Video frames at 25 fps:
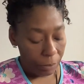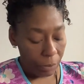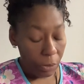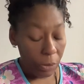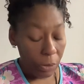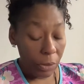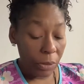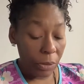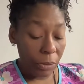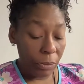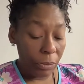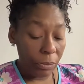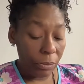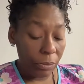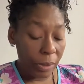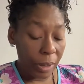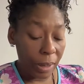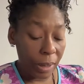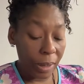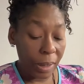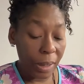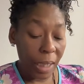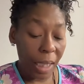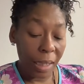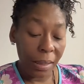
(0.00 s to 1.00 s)
Who you
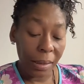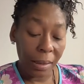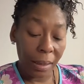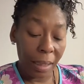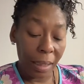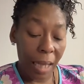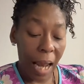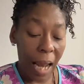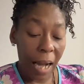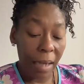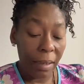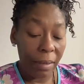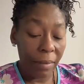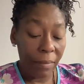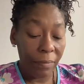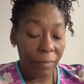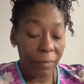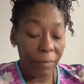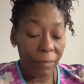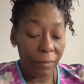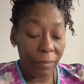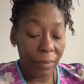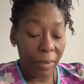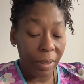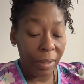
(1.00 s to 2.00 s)
discussed a lot
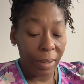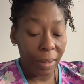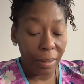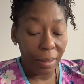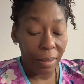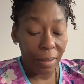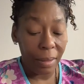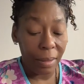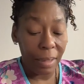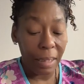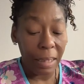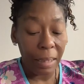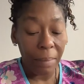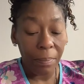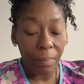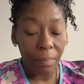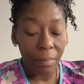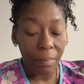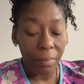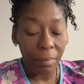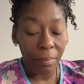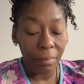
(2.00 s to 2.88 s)
of deep